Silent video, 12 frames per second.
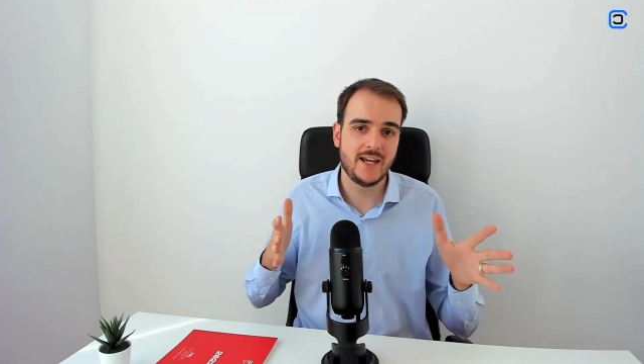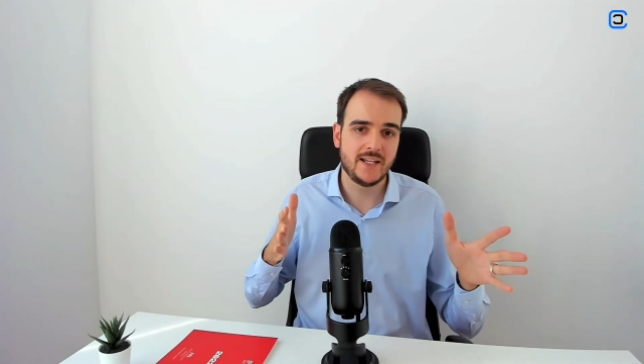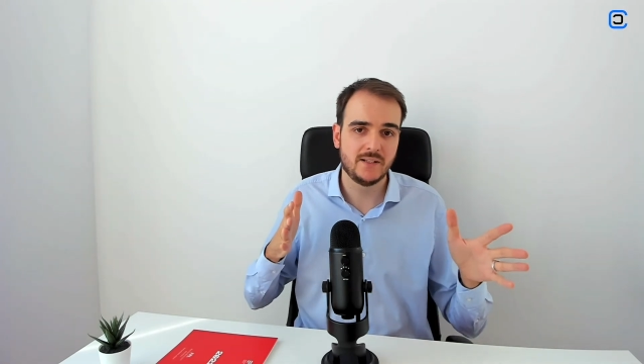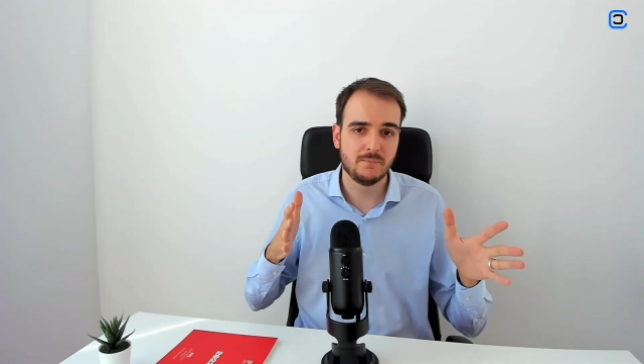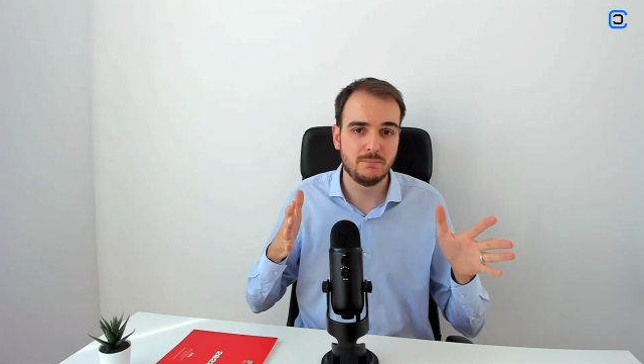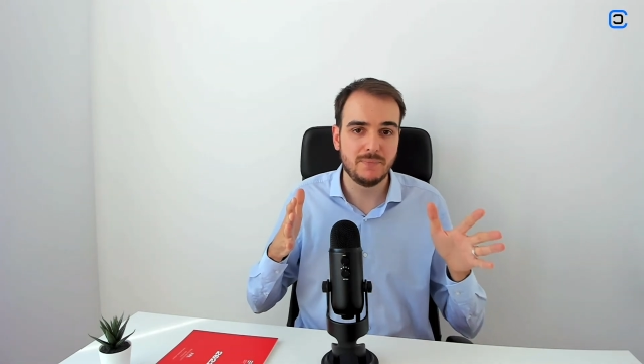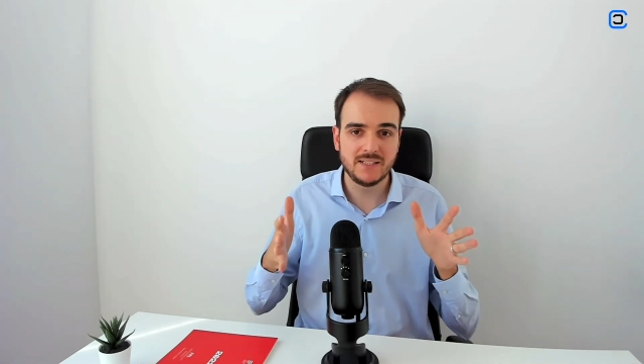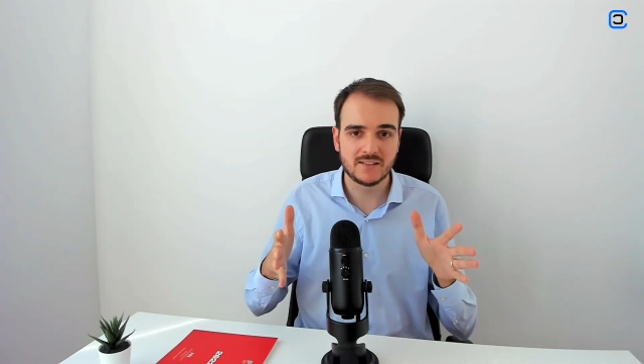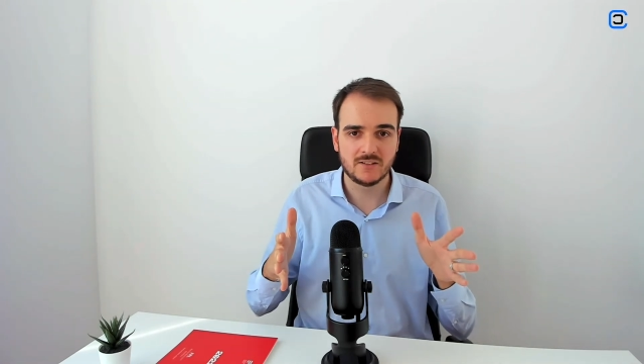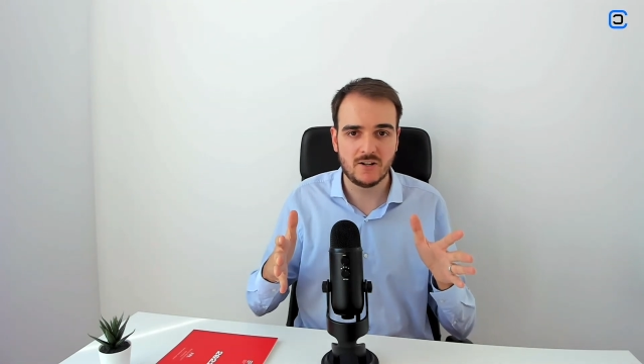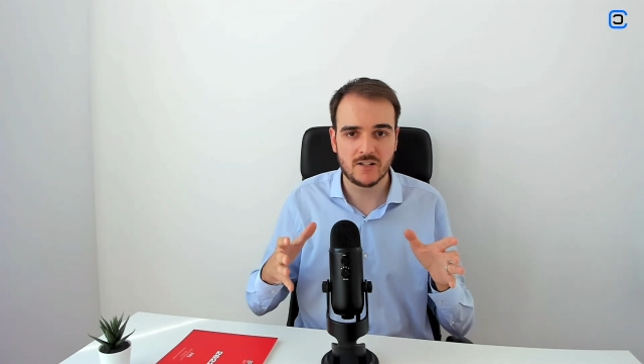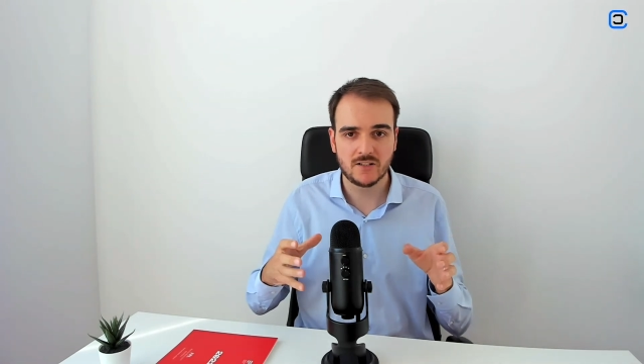and mini
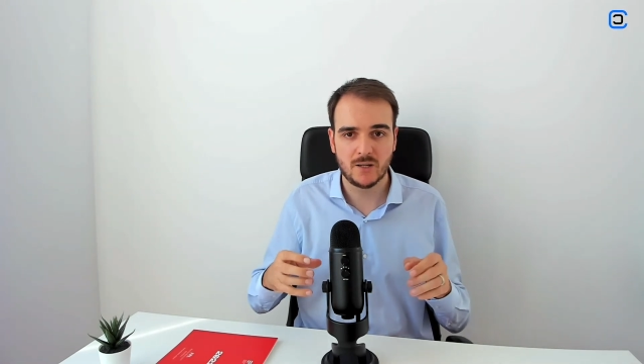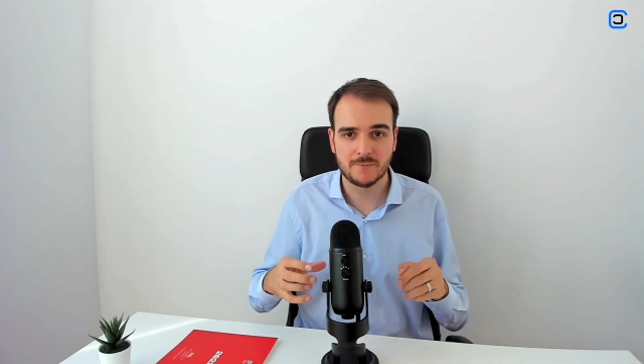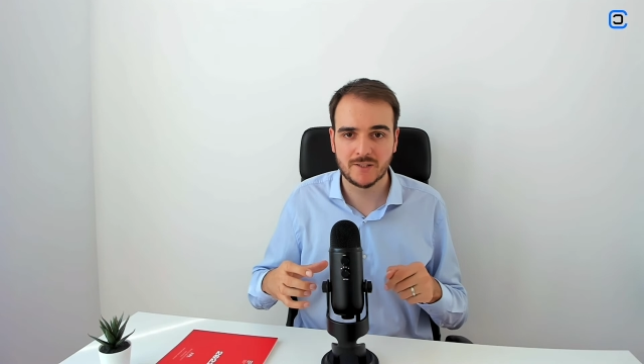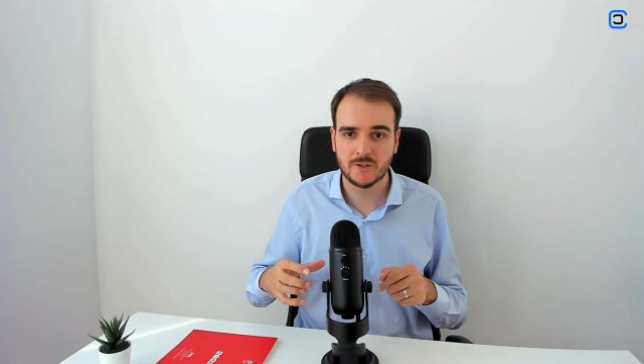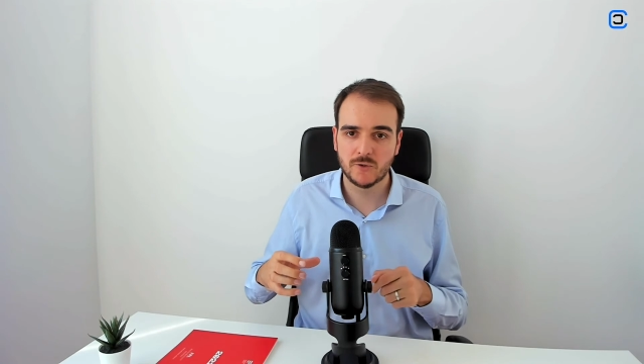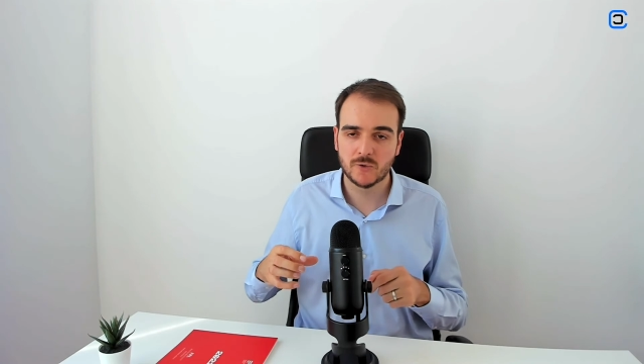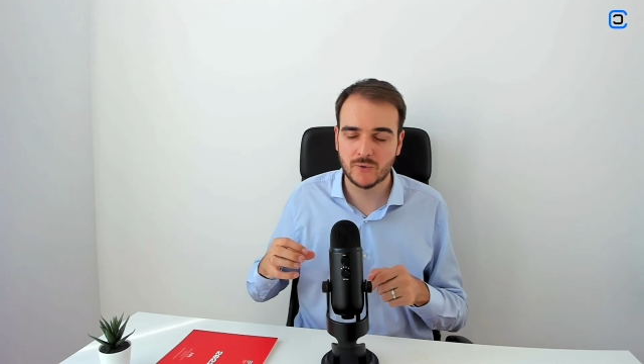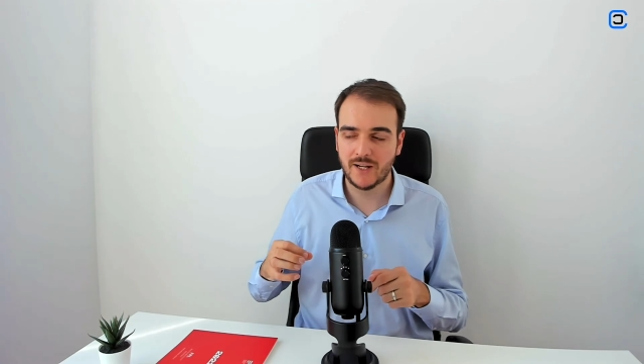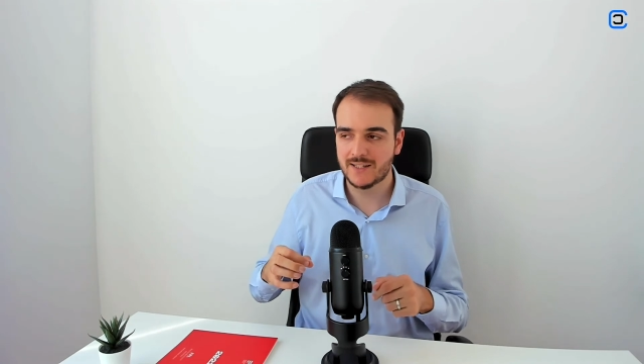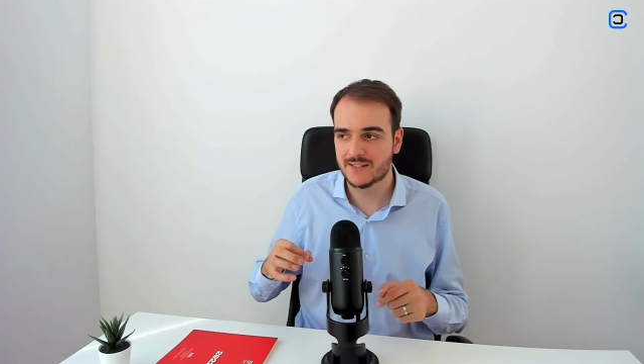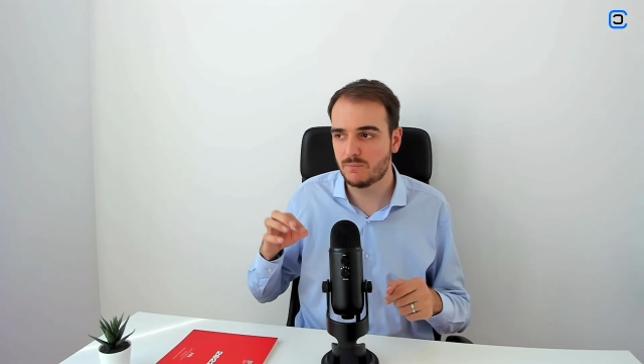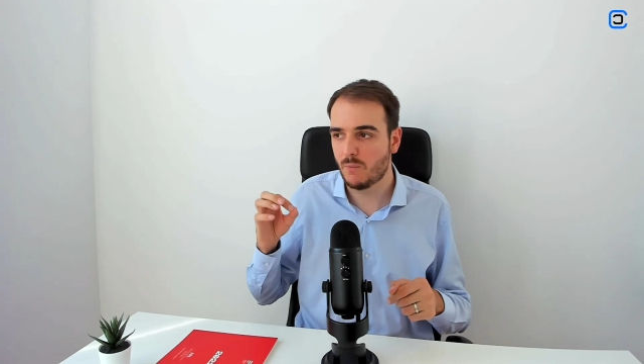startups who
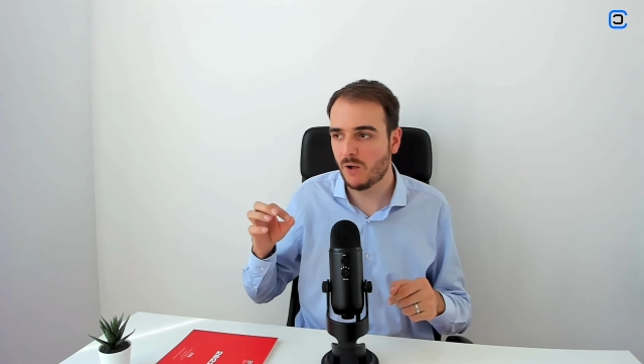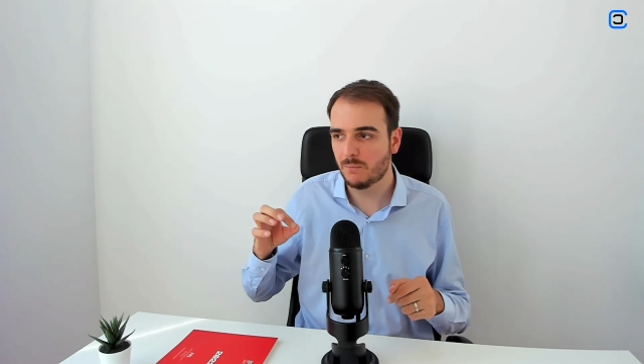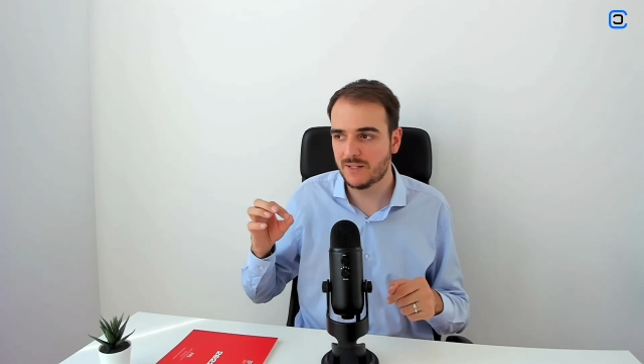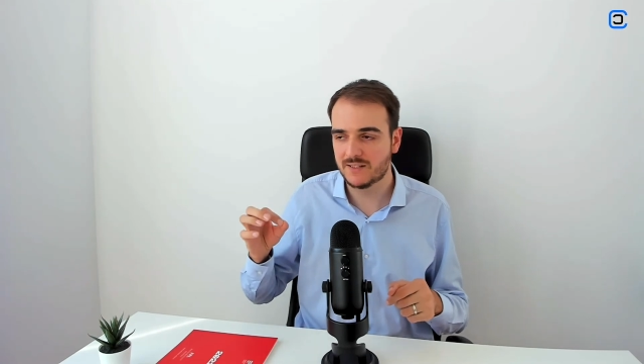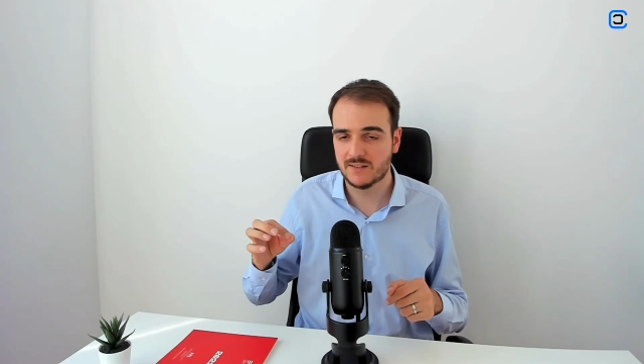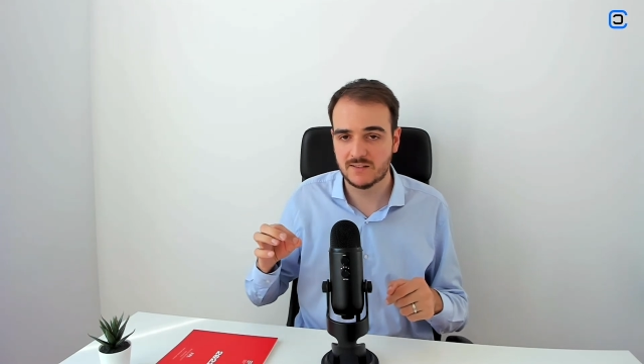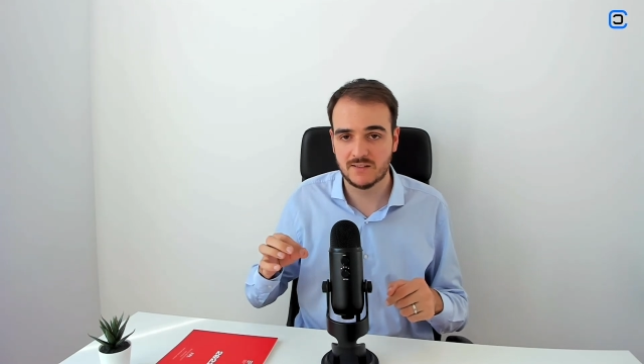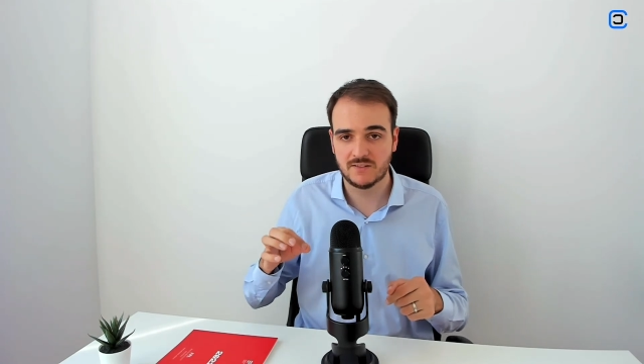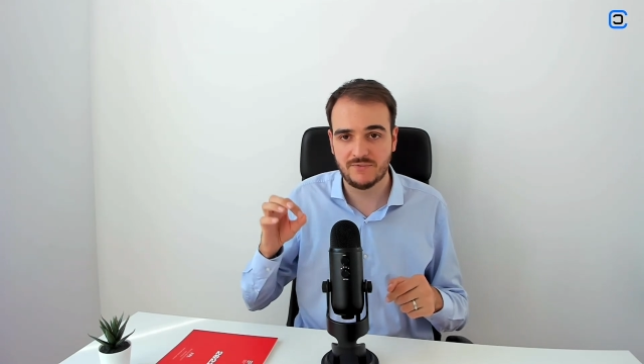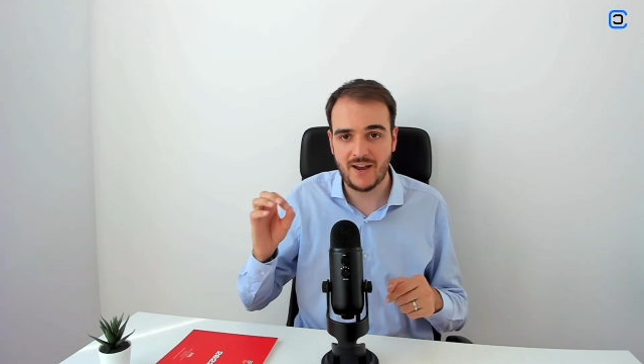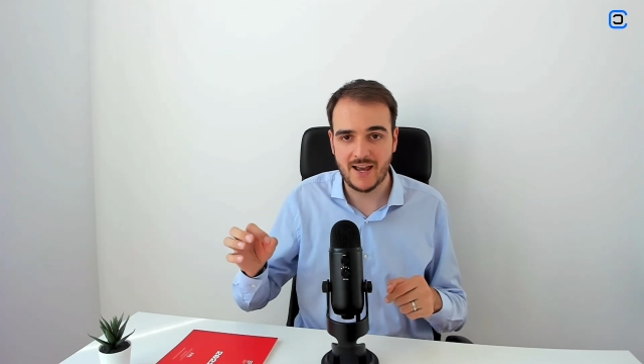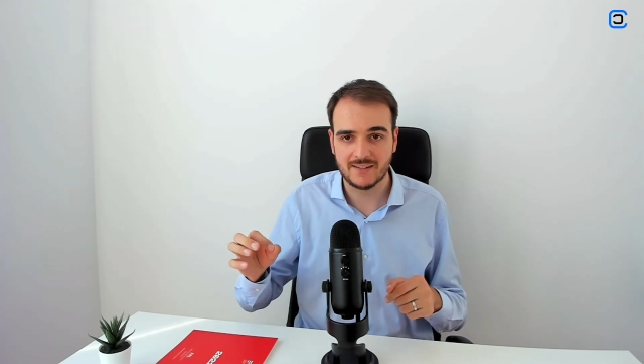create small businesses
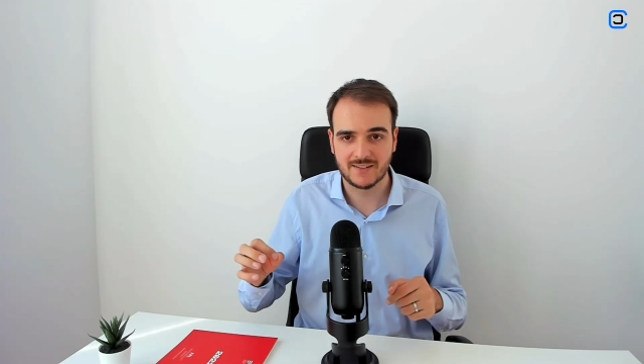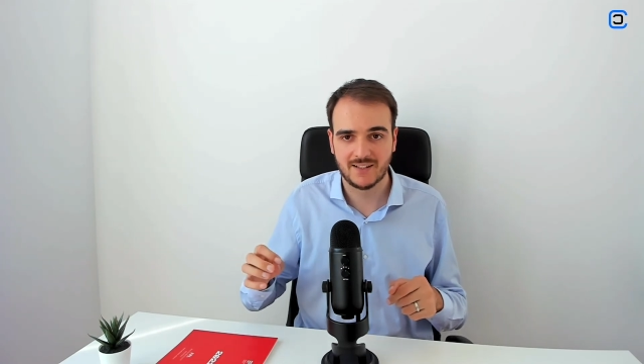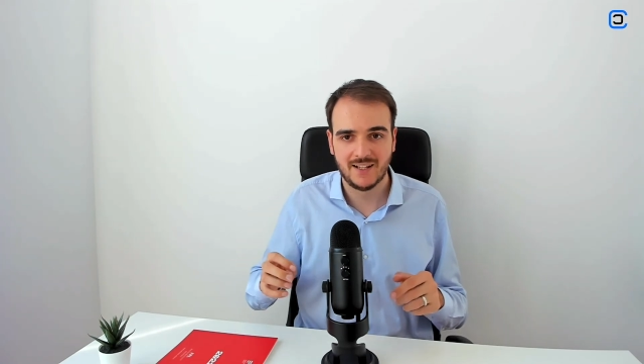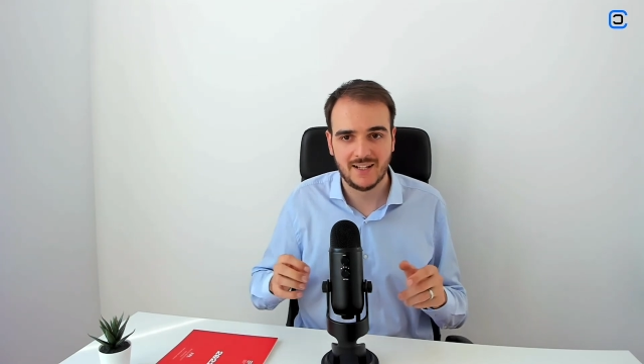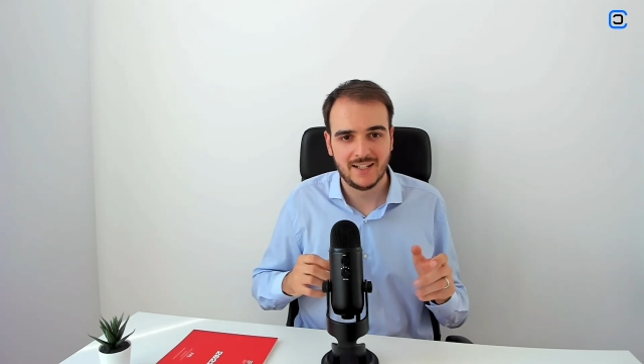fast.